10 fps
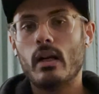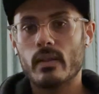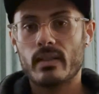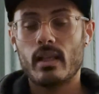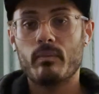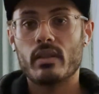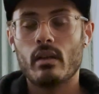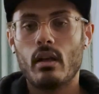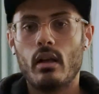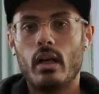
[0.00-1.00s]
steps
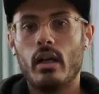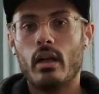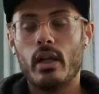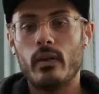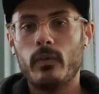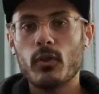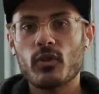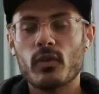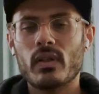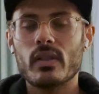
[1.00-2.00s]
in the
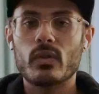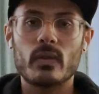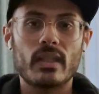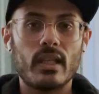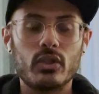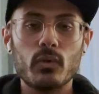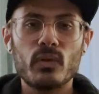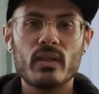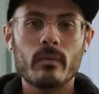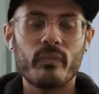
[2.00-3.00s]
future, so stay
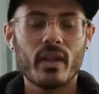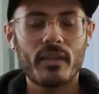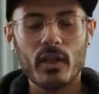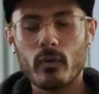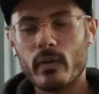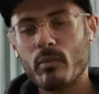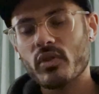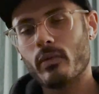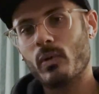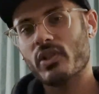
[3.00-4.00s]
tuned. Thank you very much
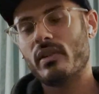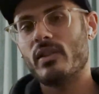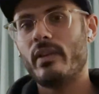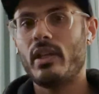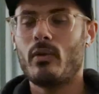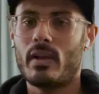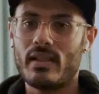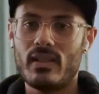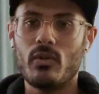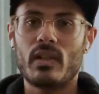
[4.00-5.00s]
for watching this video and
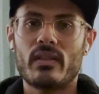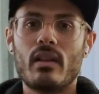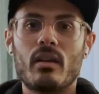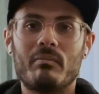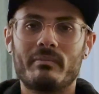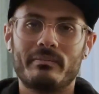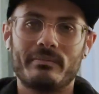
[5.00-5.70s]
see you next time.